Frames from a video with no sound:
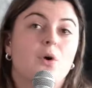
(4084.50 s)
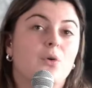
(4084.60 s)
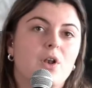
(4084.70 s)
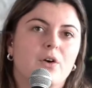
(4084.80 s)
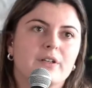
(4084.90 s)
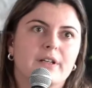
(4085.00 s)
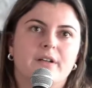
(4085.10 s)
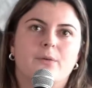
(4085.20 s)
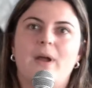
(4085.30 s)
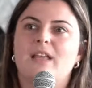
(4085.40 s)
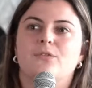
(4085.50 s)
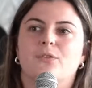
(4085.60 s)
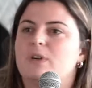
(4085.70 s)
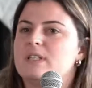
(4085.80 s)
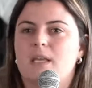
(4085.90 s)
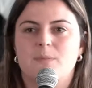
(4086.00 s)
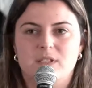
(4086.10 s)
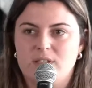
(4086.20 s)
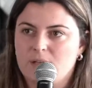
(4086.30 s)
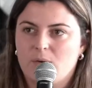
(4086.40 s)
no longer wait for a
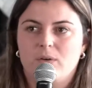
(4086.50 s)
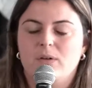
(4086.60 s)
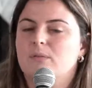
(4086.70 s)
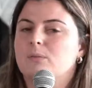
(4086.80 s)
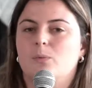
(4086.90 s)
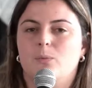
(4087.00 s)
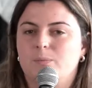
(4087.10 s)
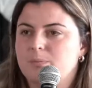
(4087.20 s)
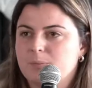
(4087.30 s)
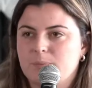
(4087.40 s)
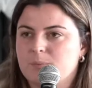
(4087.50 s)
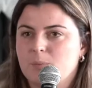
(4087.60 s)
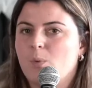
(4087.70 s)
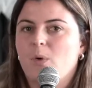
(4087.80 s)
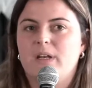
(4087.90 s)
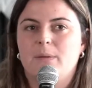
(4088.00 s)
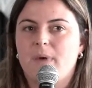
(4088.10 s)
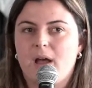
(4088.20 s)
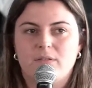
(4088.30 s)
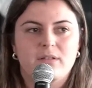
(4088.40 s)
subsidy or worry
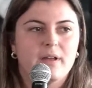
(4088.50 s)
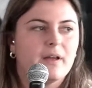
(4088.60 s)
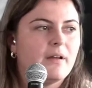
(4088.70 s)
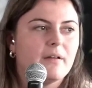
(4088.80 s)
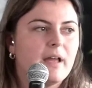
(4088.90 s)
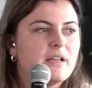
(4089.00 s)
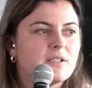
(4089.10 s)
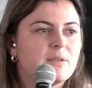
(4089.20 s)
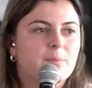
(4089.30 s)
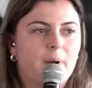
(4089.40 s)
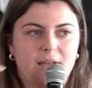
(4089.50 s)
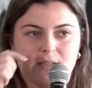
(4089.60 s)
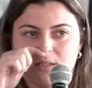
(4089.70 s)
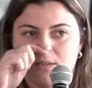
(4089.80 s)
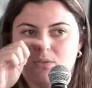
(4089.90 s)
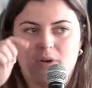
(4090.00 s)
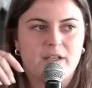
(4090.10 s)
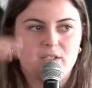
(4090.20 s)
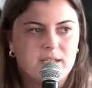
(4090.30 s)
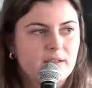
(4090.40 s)
about the energy prices
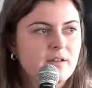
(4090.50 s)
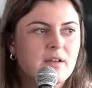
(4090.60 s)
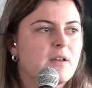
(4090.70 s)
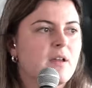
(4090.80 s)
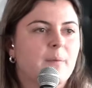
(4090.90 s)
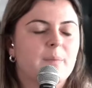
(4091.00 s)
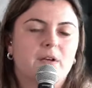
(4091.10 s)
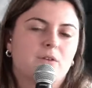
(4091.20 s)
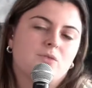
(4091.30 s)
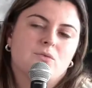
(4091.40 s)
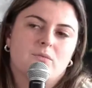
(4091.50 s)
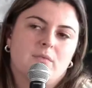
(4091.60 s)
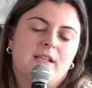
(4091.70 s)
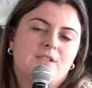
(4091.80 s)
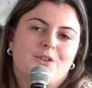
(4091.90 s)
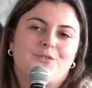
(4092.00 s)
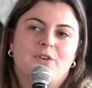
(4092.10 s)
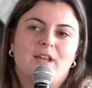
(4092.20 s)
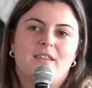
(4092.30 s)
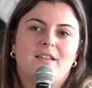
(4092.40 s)
rising, because let's not
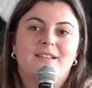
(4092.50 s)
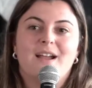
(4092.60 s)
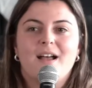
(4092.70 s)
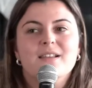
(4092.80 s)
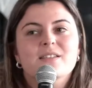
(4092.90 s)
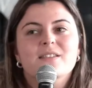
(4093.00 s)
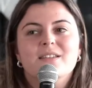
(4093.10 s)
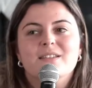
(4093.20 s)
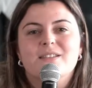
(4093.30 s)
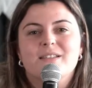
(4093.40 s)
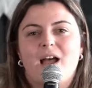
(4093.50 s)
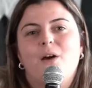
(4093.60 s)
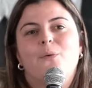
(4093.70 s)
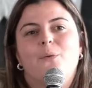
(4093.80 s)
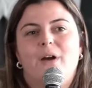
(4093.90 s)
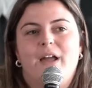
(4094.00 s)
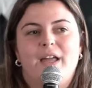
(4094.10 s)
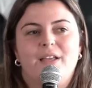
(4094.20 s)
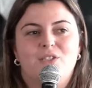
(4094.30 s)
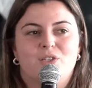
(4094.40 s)
forget that gas is now
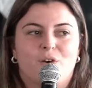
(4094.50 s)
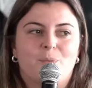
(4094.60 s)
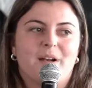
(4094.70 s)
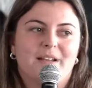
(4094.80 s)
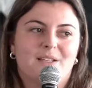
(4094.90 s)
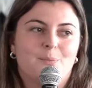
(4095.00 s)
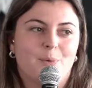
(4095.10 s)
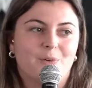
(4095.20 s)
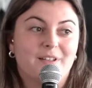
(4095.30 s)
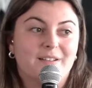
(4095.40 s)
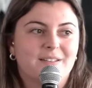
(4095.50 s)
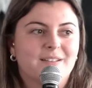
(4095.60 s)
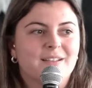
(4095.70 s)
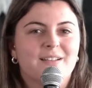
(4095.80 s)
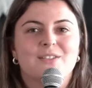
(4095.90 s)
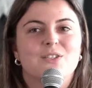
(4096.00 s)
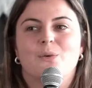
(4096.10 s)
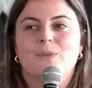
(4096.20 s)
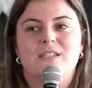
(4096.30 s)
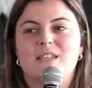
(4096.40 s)
a stock market product,
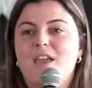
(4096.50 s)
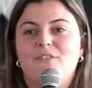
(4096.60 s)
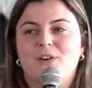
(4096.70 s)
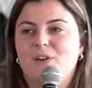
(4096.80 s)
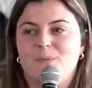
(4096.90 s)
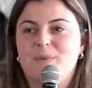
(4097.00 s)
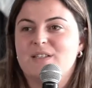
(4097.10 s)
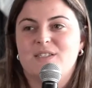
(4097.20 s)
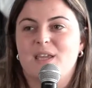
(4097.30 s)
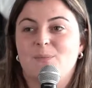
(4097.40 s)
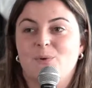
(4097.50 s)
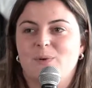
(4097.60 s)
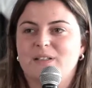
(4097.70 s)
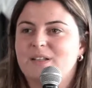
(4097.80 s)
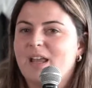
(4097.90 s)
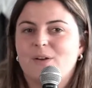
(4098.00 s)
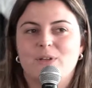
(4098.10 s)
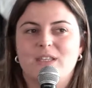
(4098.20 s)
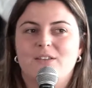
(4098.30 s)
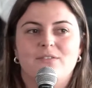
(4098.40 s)
so it's never going to be a stable one. And
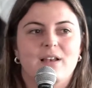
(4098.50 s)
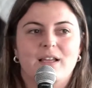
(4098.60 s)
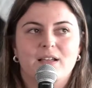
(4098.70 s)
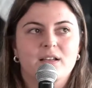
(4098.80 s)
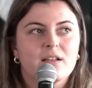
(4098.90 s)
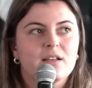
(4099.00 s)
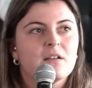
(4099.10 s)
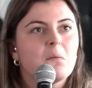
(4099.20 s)
we give like